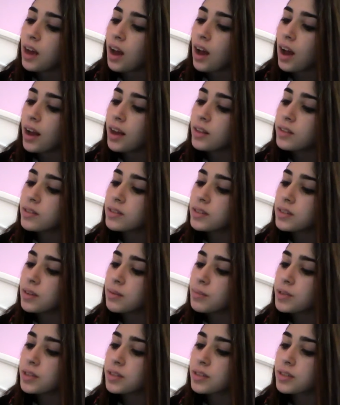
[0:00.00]
I the
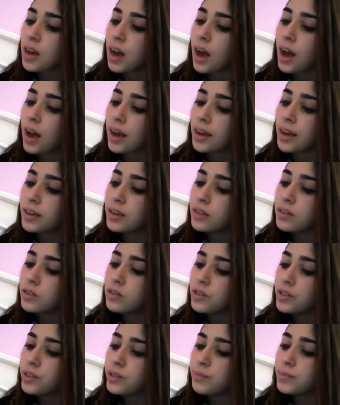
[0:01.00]
summer sky, in
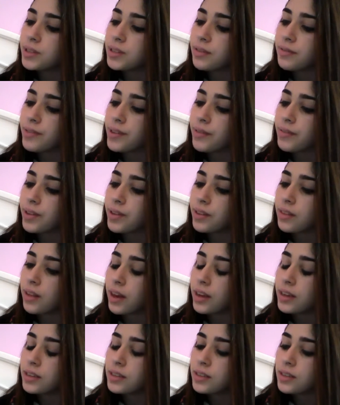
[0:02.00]
dreams of living
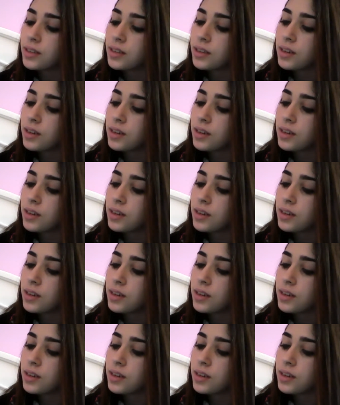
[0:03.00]
light,